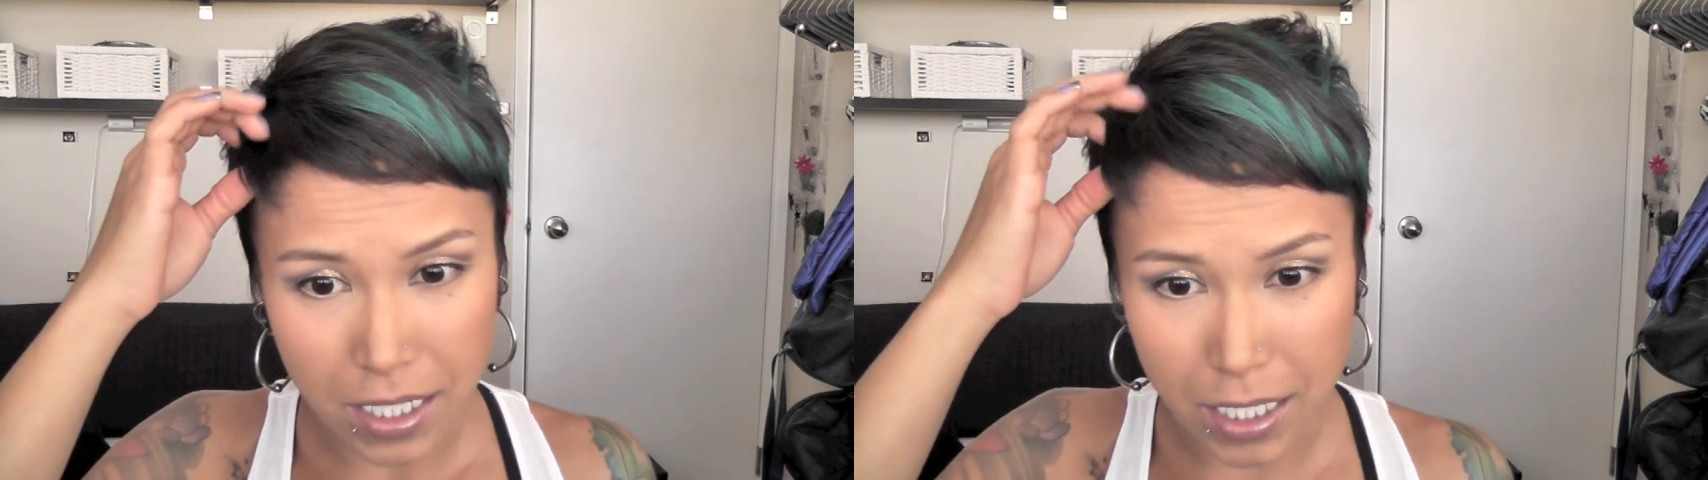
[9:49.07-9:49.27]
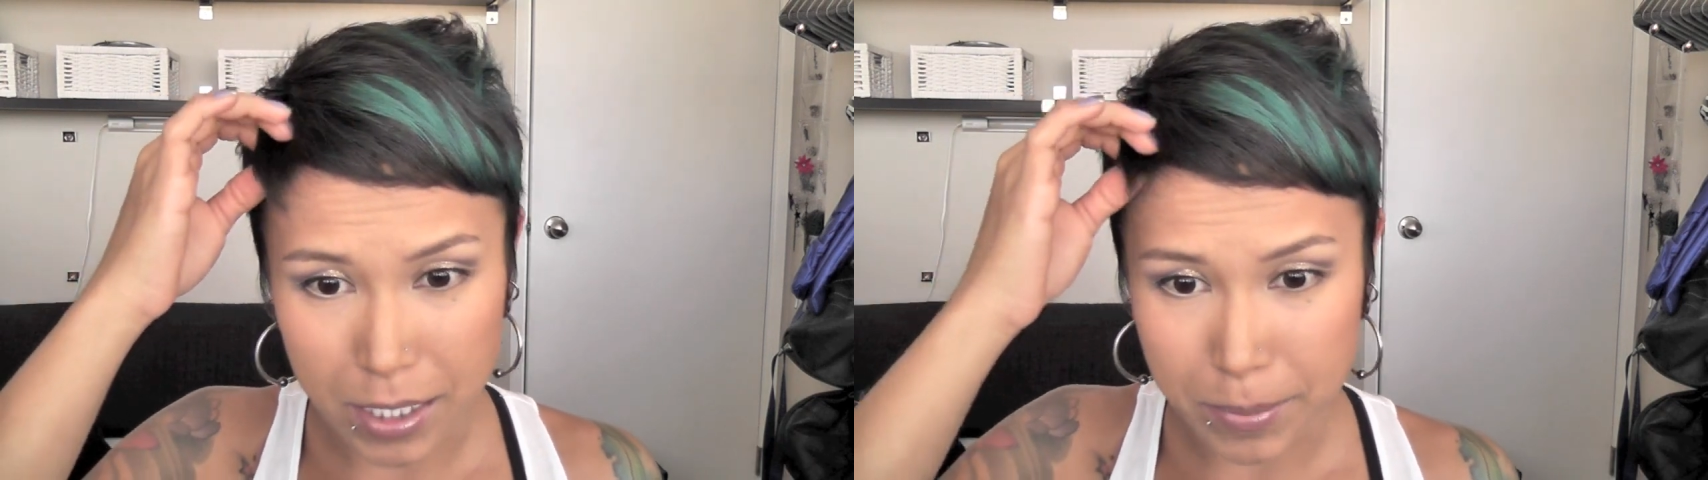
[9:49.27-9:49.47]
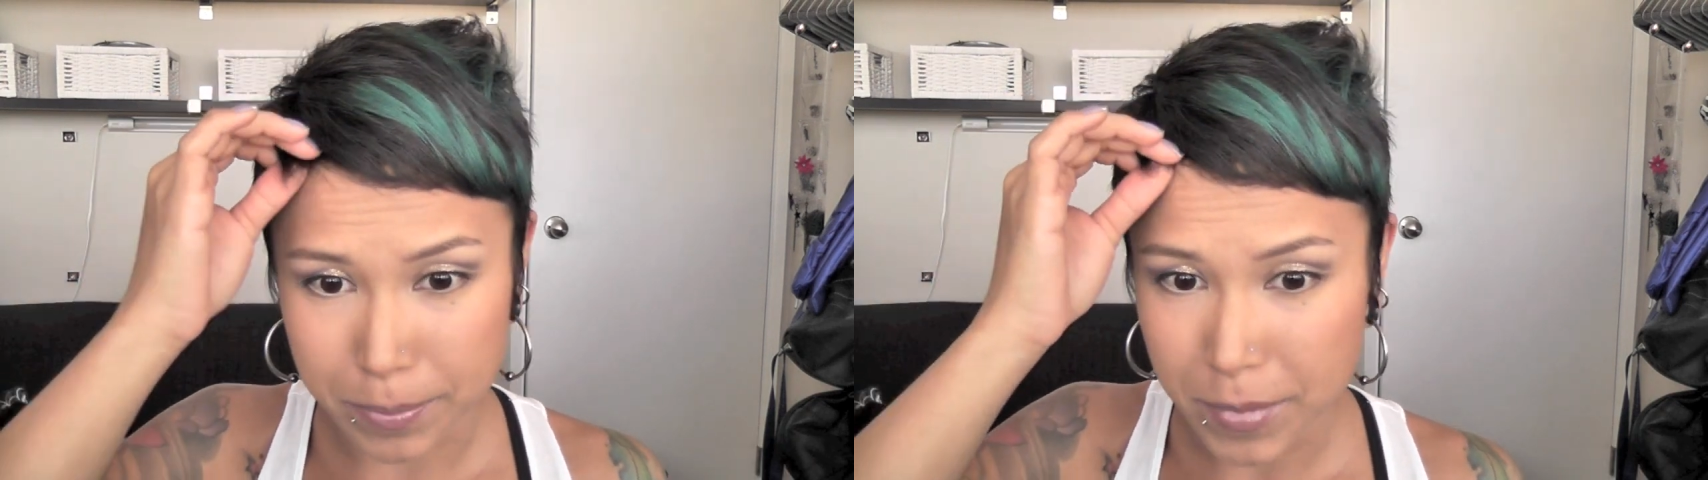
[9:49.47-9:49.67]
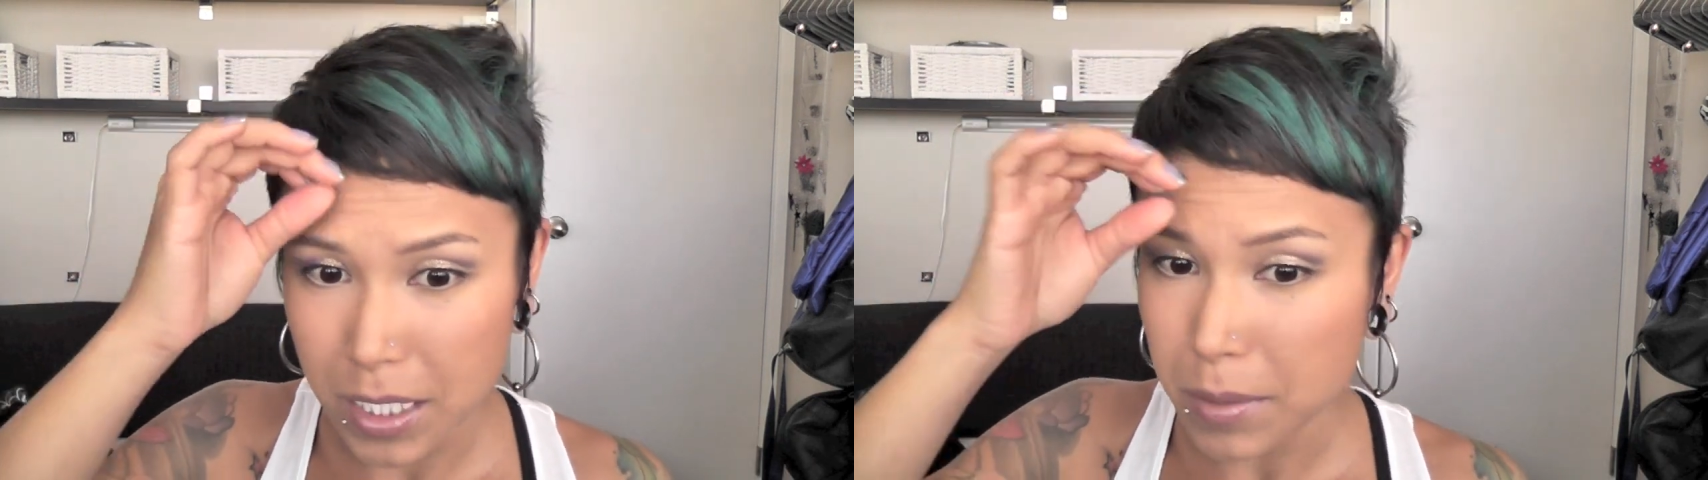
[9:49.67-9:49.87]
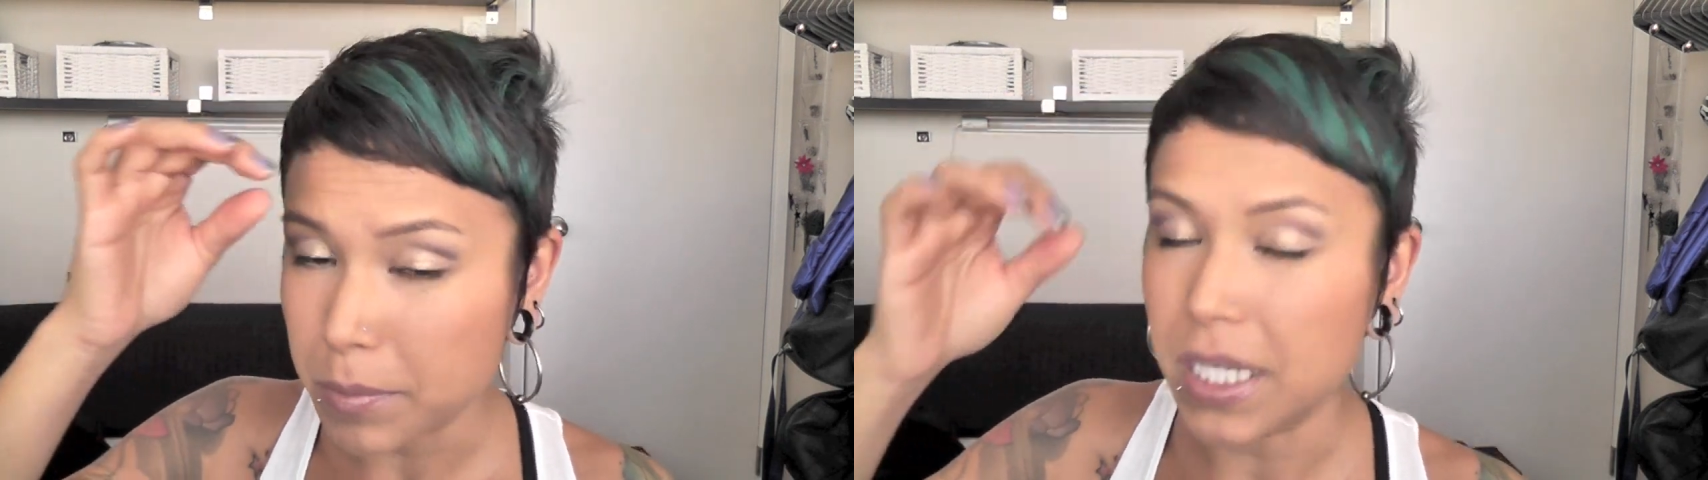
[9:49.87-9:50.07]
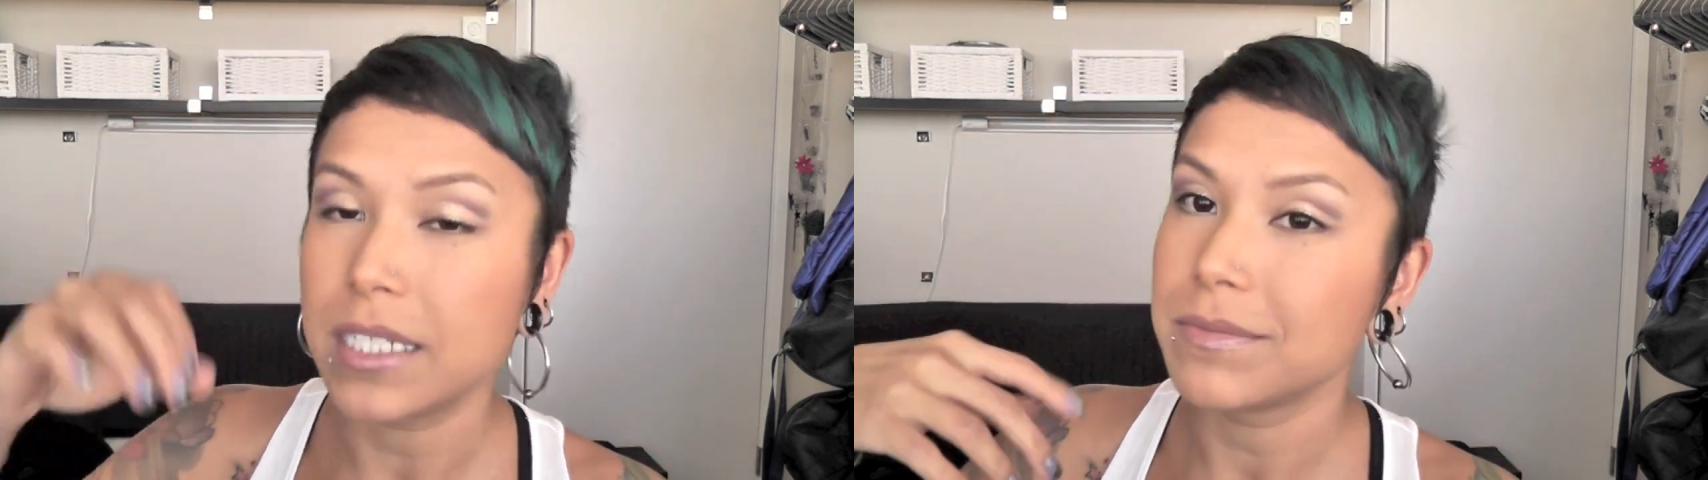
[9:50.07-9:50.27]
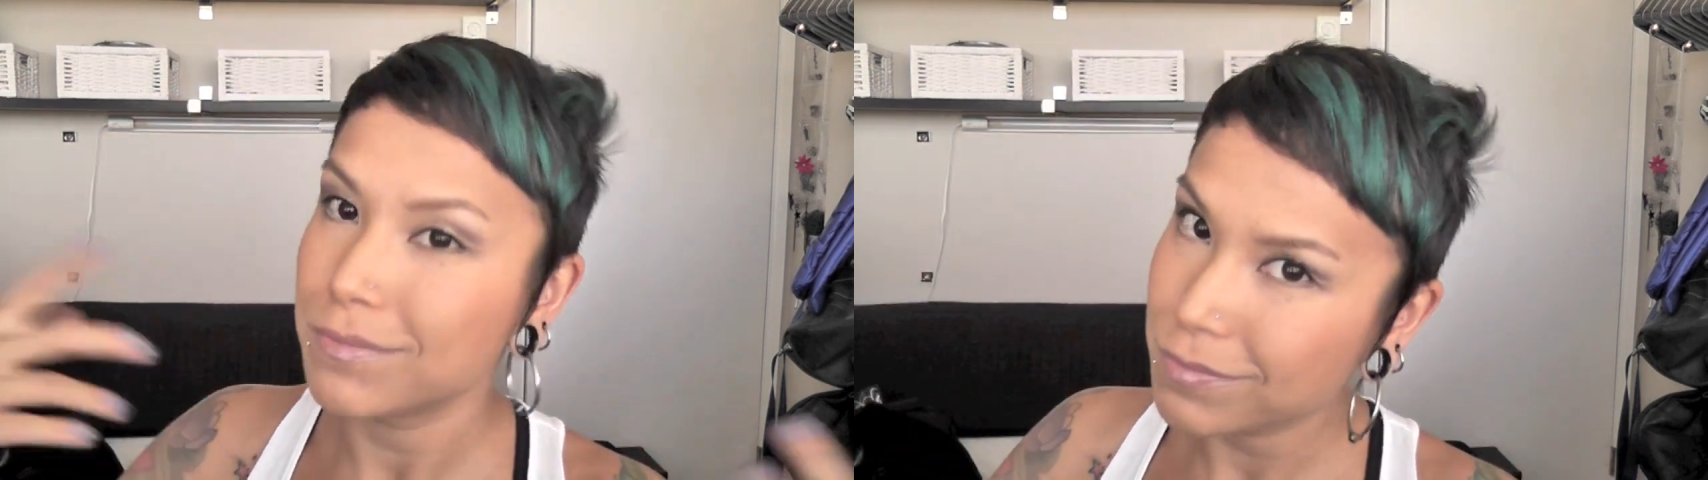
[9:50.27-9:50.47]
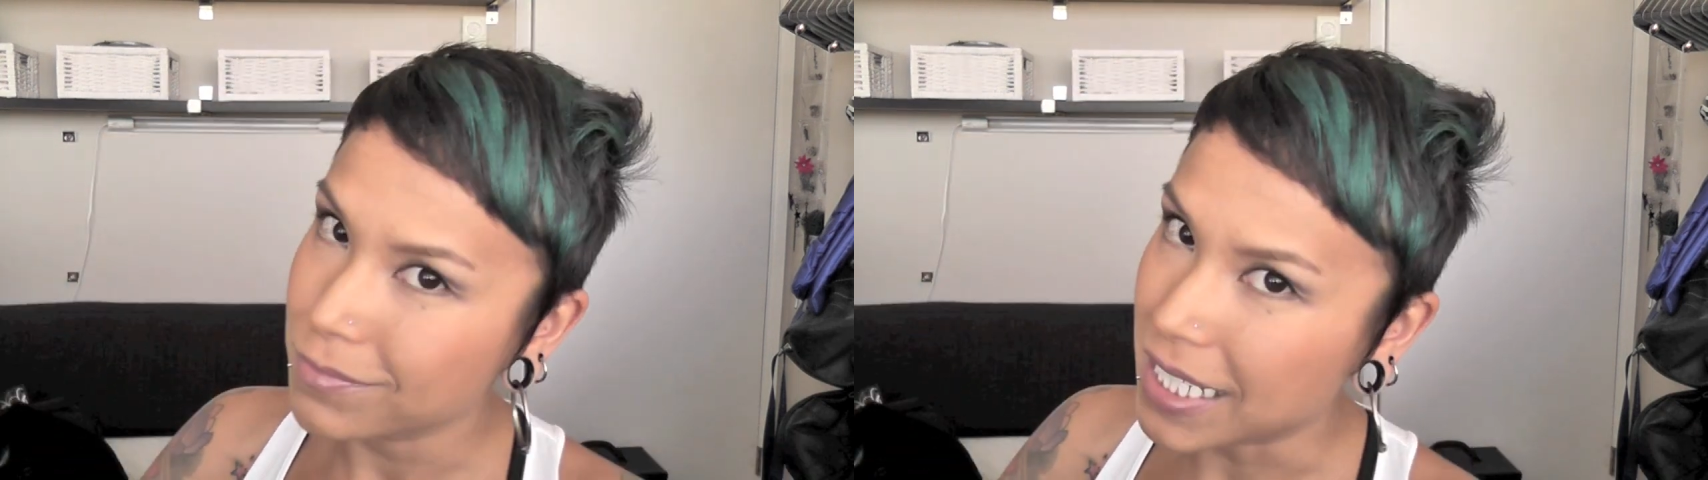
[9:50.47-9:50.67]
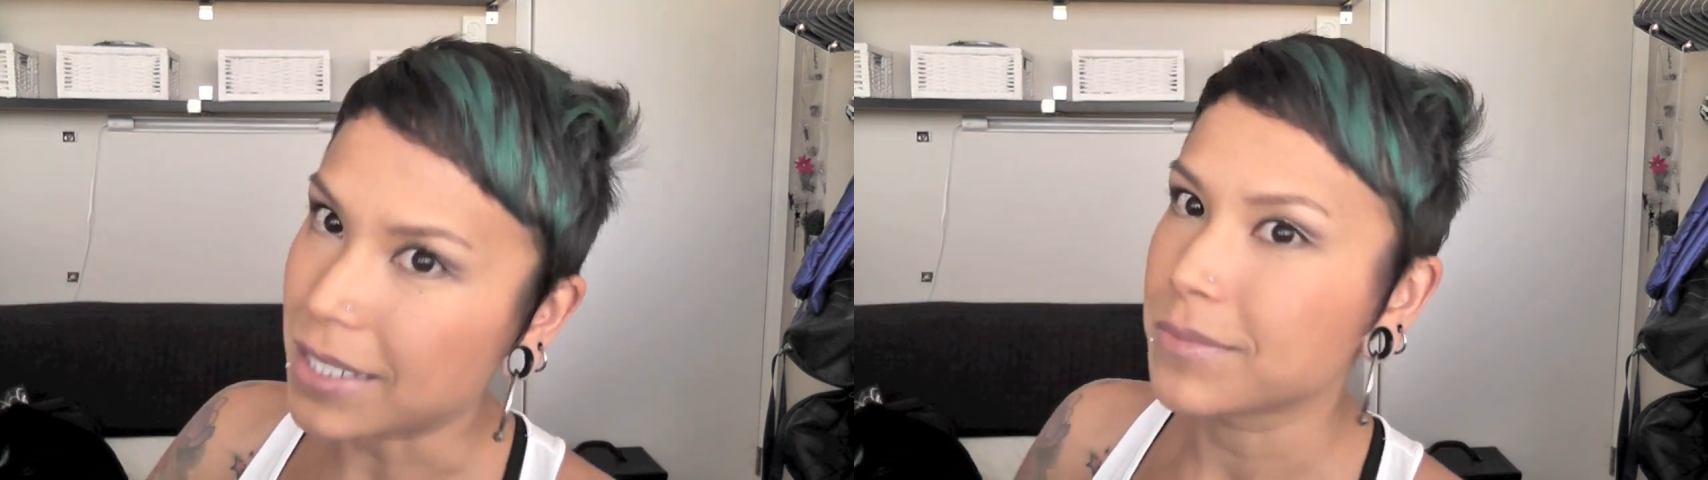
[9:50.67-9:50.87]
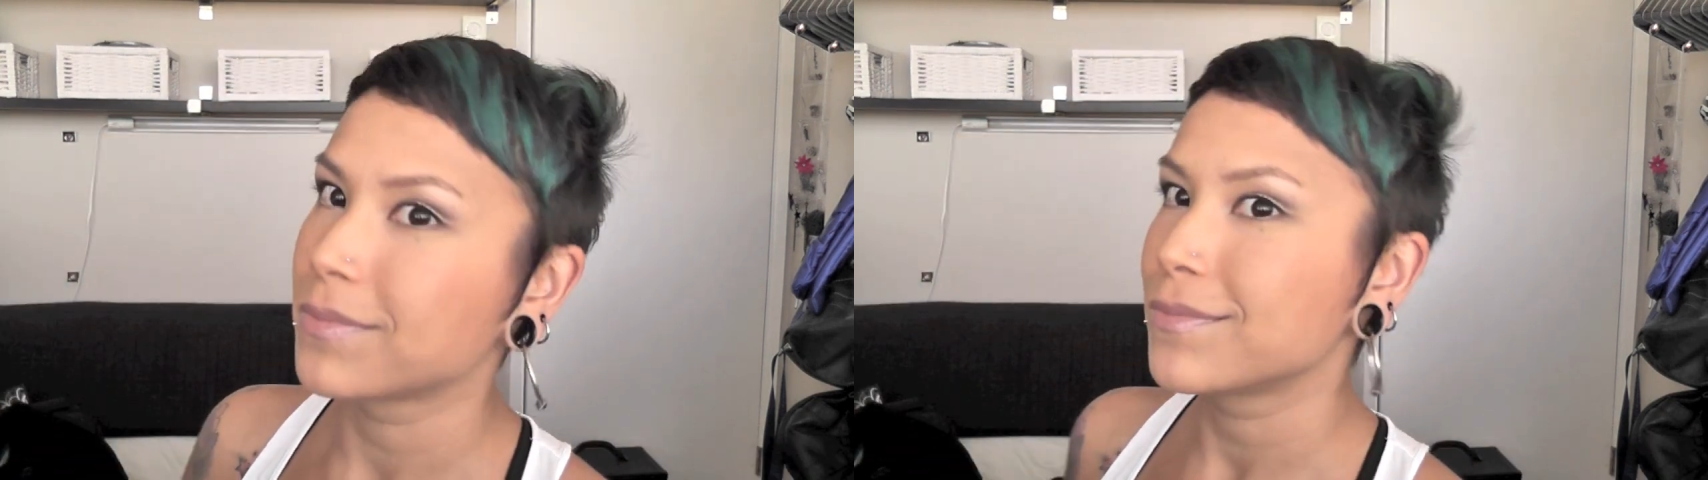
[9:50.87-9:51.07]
But yeah.